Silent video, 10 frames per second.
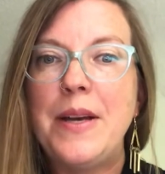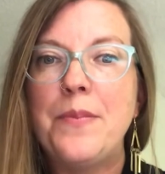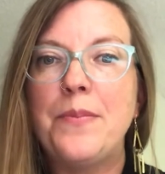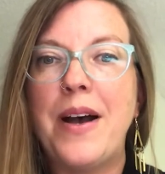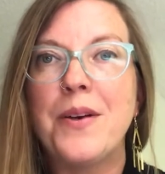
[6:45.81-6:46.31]

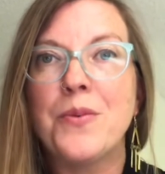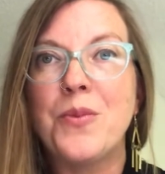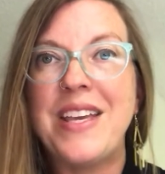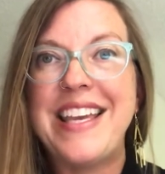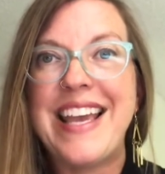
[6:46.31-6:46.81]
but
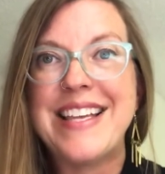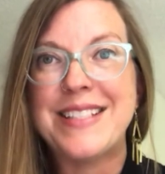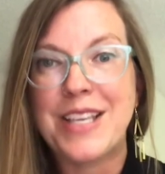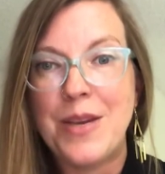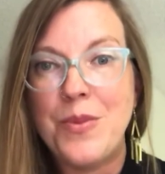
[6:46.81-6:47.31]
we as a
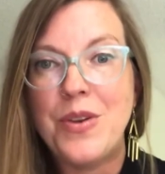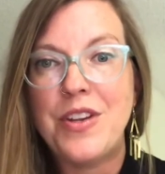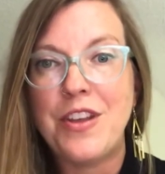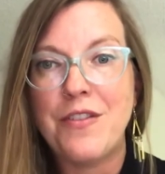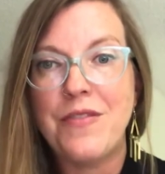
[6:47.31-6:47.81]

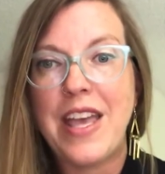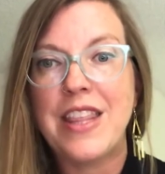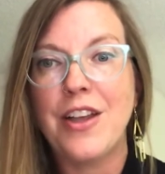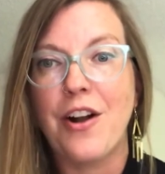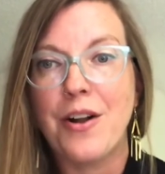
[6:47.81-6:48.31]
community of faith
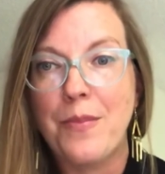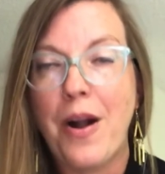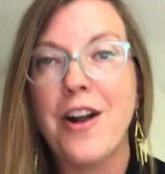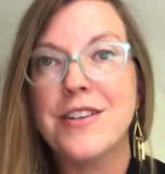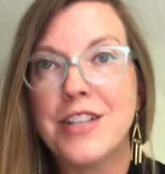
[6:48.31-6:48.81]
are a
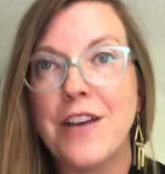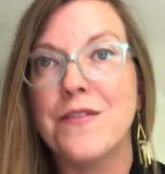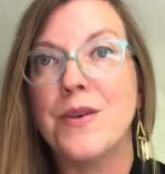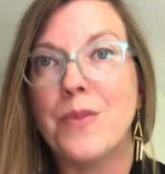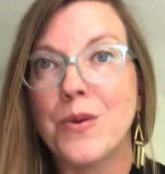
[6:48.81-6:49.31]
part of
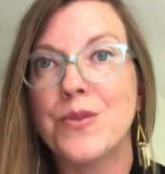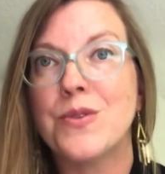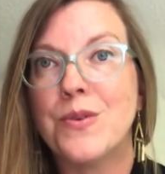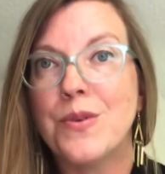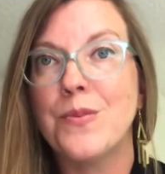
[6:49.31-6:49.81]
the most
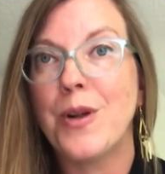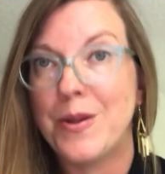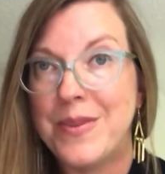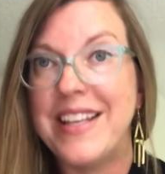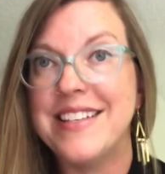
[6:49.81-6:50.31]

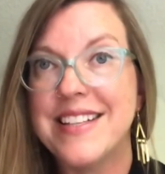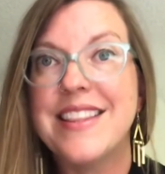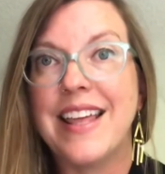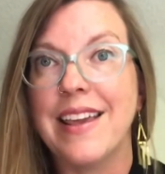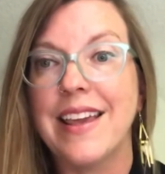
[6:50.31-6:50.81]
permanent
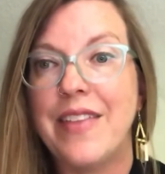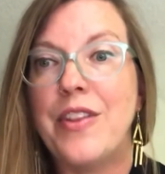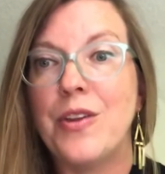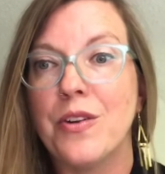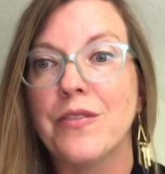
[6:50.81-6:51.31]
thing in the
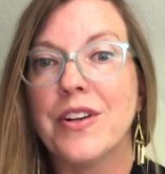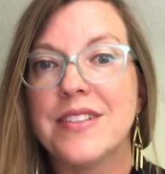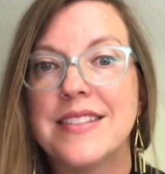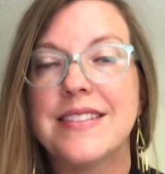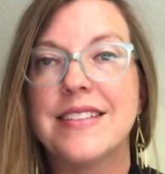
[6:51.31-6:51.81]

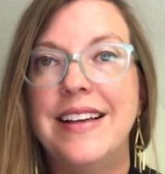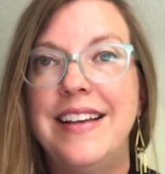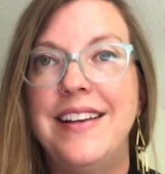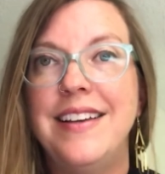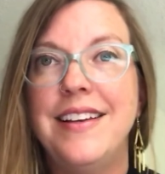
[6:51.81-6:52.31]
universe,
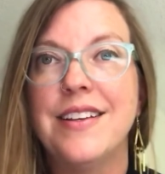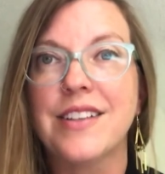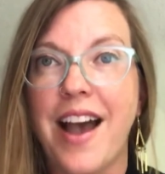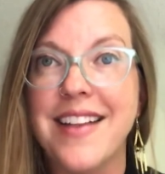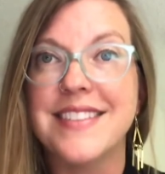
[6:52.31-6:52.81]

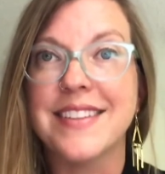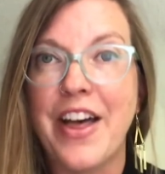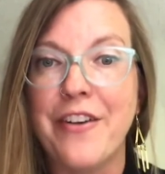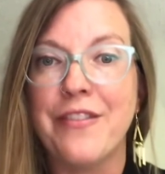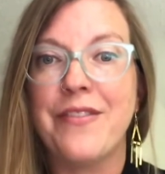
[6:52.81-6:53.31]
God's
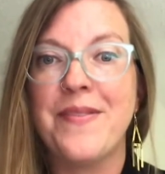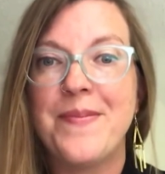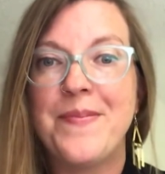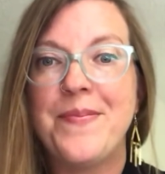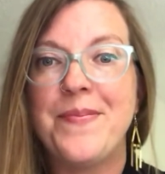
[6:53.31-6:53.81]
love.
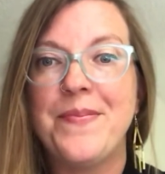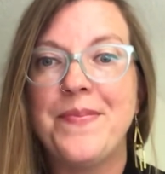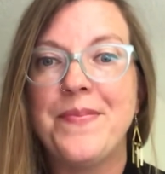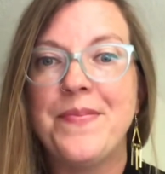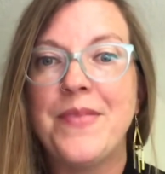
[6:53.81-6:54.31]

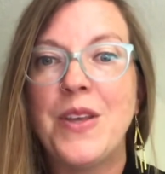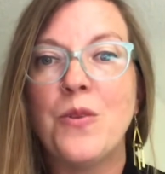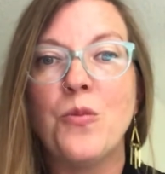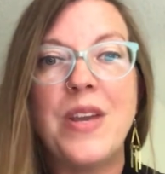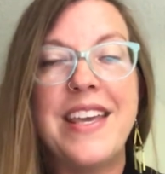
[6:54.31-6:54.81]

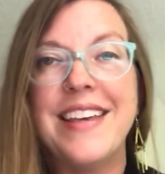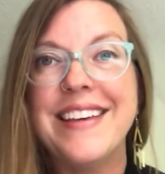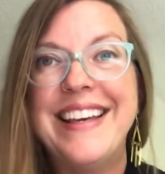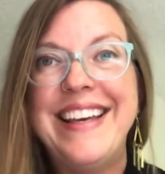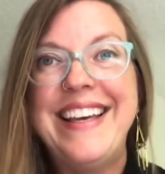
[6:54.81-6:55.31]
We,
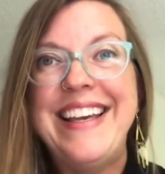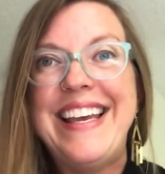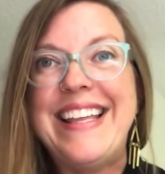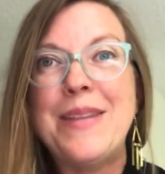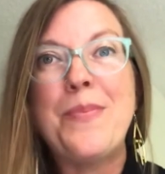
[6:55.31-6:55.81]

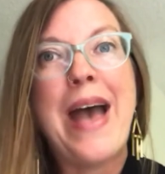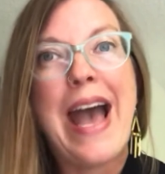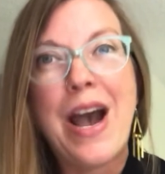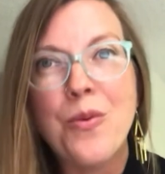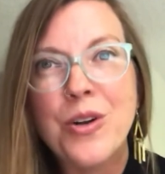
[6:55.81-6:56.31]
in the
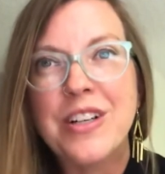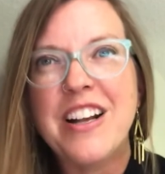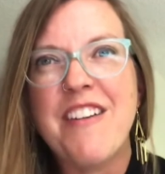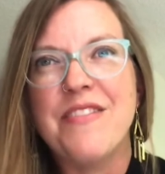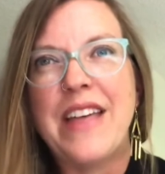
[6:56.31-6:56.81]
power
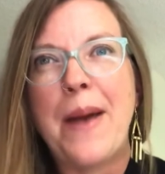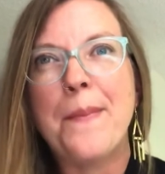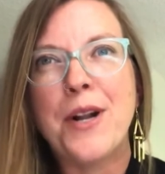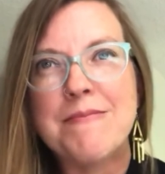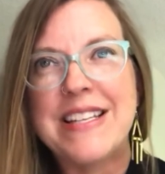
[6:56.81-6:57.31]
of that
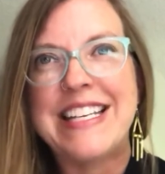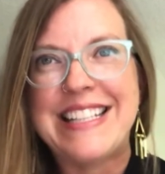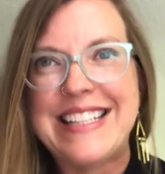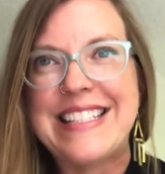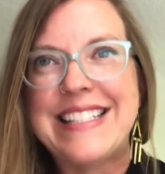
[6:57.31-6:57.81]

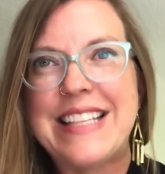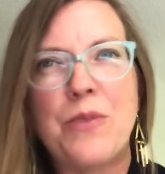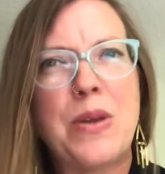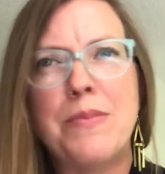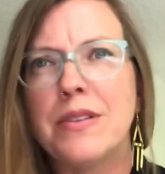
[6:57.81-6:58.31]
permanence that
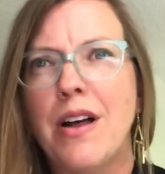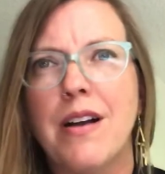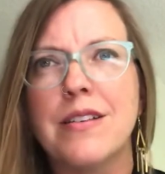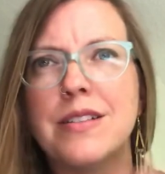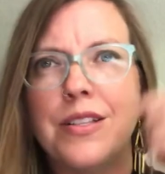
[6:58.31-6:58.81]
we
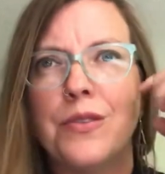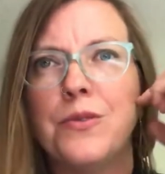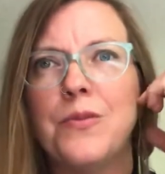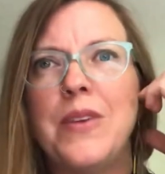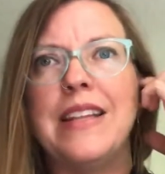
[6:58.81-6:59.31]
belong
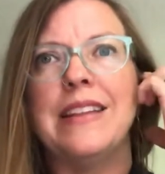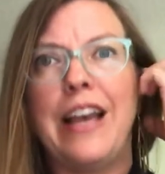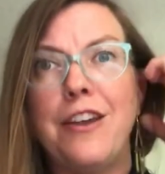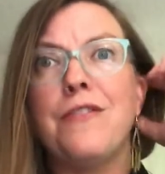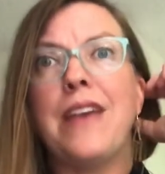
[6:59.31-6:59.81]
to in
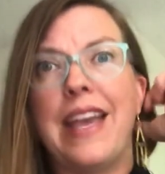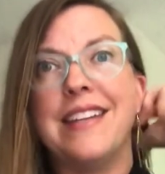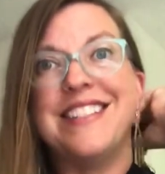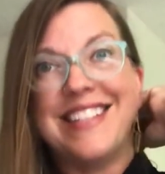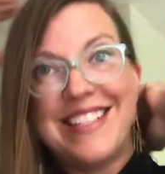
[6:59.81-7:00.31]
life
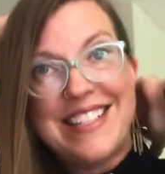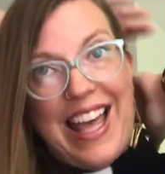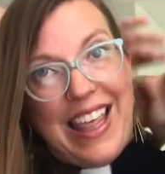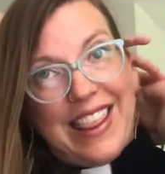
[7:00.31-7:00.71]
and in death,